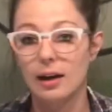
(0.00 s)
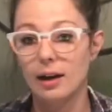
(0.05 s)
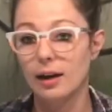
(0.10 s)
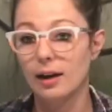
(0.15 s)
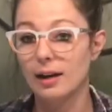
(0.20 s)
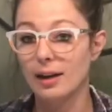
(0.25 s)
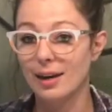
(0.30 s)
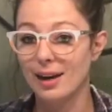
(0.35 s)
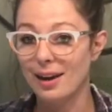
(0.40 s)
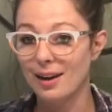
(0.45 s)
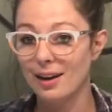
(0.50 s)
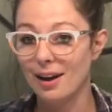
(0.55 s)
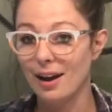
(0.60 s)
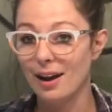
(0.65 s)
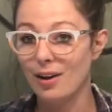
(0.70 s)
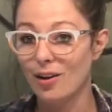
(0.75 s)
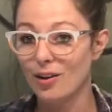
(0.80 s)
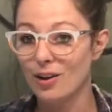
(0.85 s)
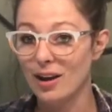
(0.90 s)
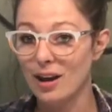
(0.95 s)
Again,
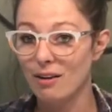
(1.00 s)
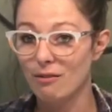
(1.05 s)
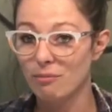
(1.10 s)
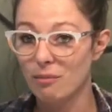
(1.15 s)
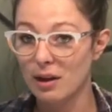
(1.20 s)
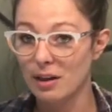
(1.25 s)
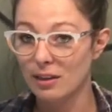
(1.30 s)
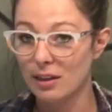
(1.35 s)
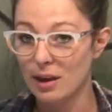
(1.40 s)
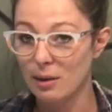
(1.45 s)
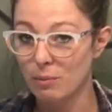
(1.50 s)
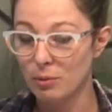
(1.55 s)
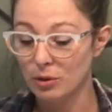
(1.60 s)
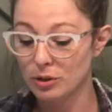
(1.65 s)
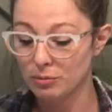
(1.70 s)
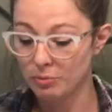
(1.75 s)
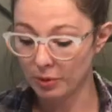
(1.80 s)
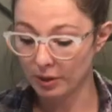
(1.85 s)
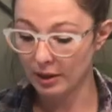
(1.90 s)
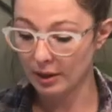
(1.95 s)
I already have my labels
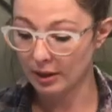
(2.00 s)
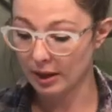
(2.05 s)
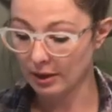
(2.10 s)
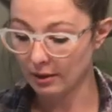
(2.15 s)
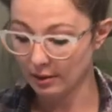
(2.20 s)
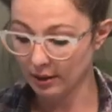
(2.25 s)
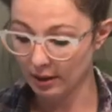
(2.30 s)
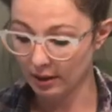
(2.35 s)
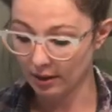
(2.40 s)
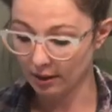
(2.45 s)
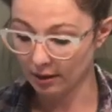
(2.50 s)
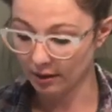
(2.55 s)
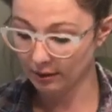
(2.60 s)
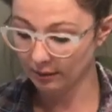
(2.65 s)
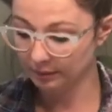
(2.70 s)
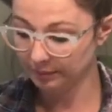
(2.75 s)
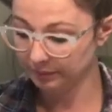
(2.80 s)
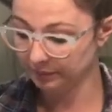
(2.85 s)
printed out here.